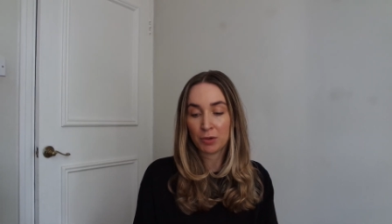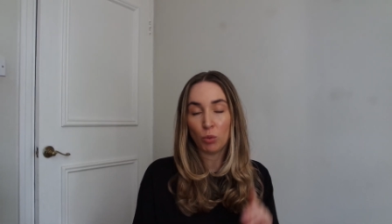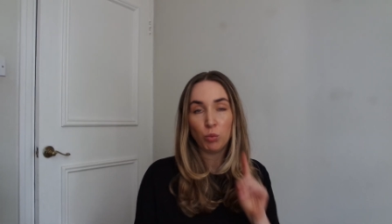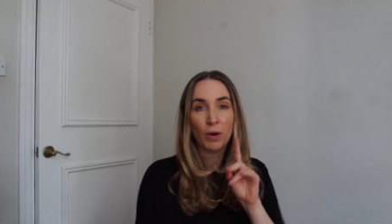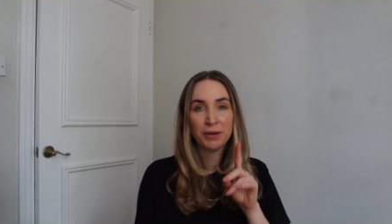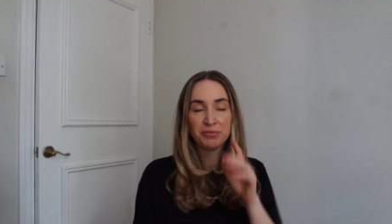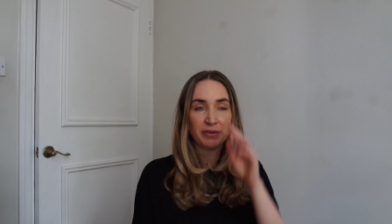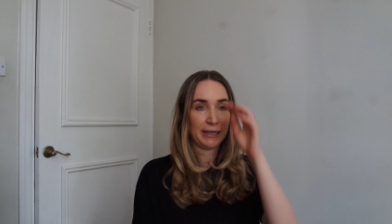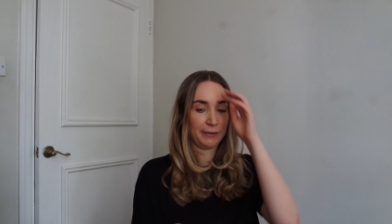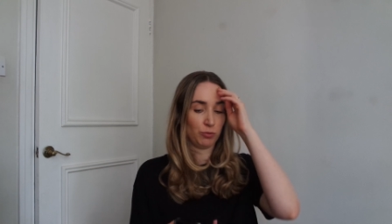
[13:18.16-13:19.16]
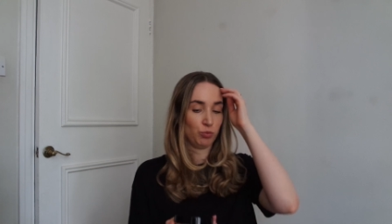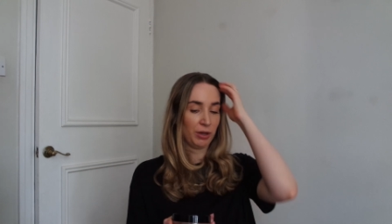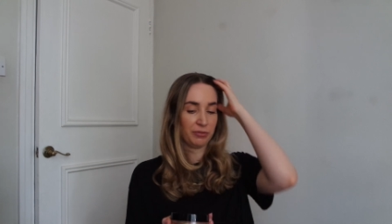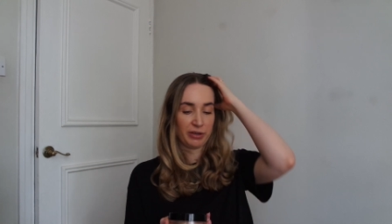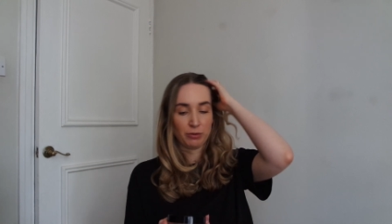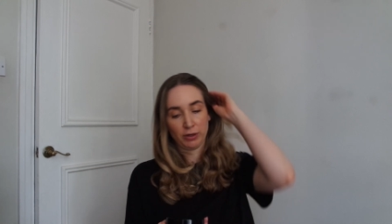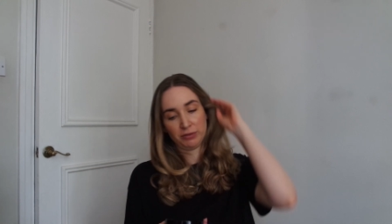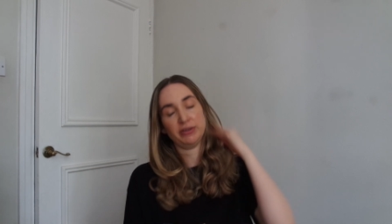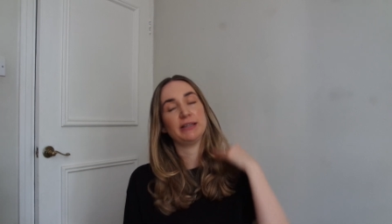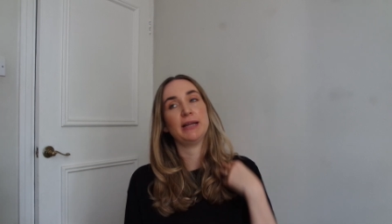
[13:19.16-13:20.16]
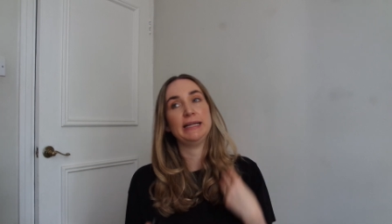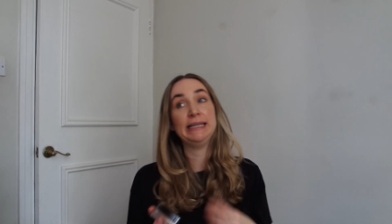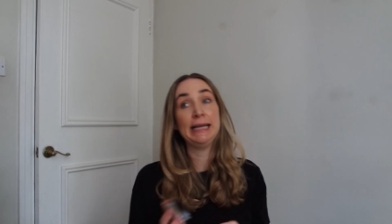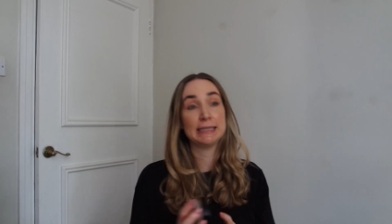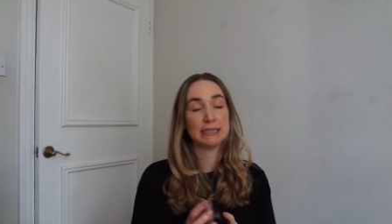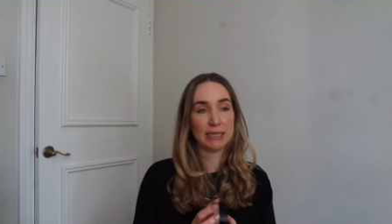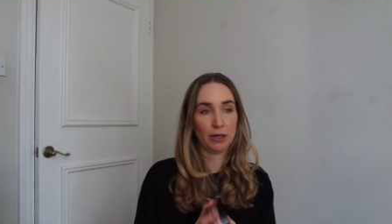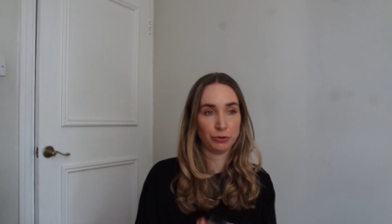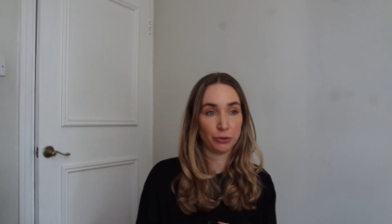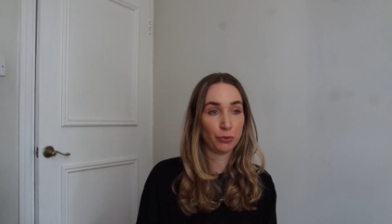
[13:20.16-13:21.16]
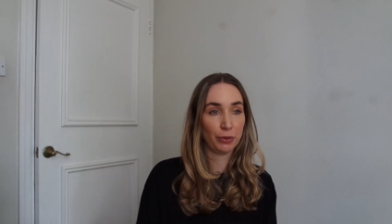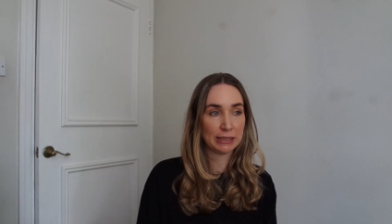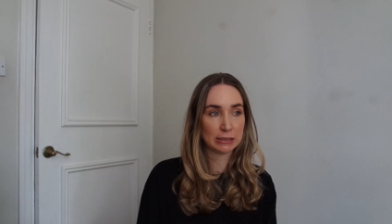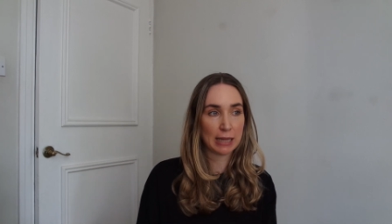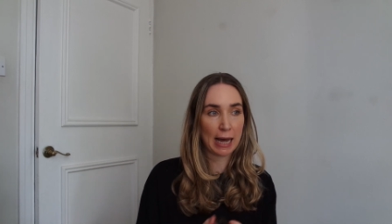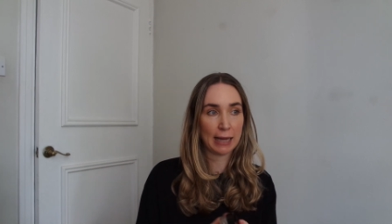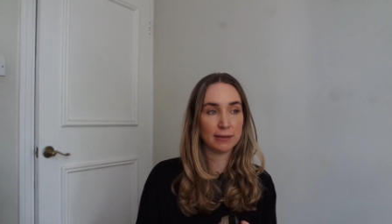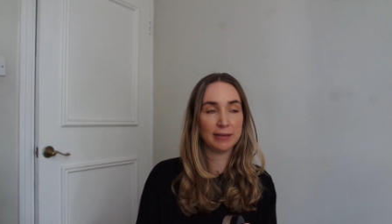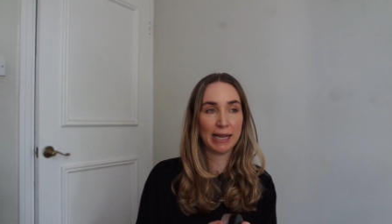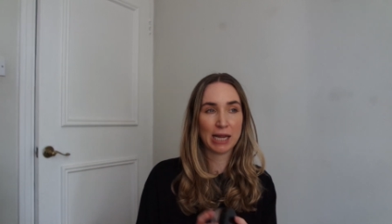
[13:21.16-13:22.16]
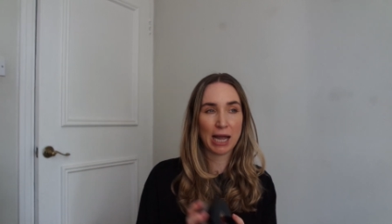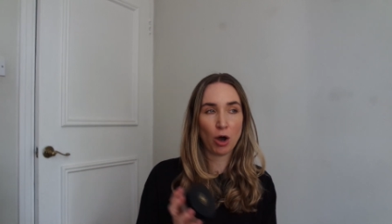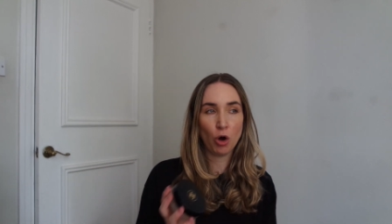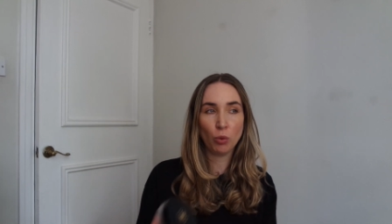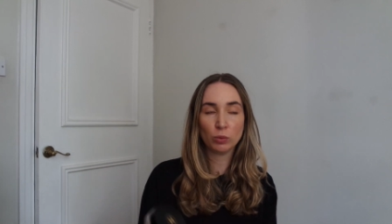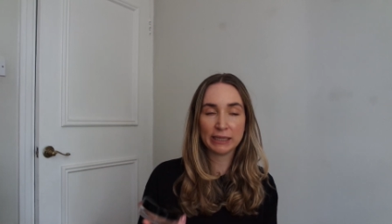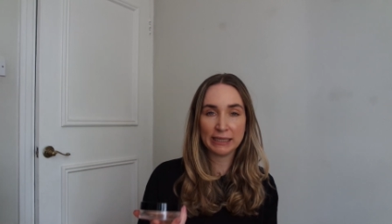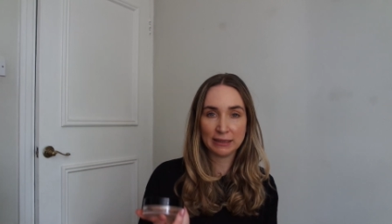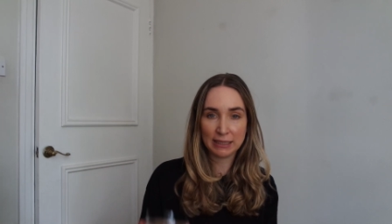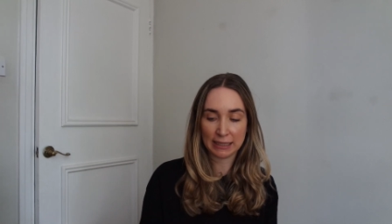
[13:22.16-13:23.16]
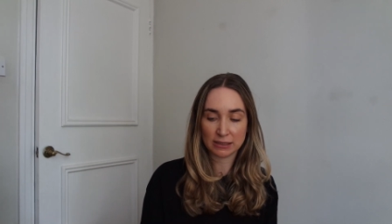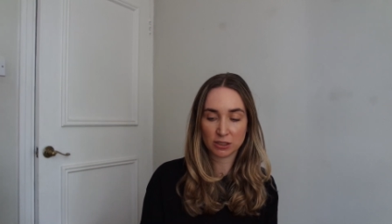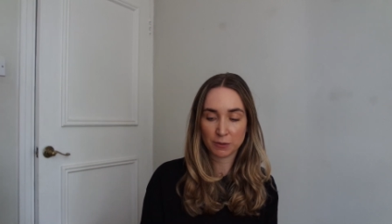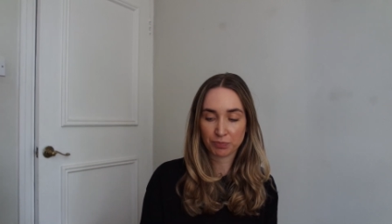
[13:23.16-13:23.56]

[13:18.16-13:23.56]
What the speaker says: One thing that I need to tell you is that they only did,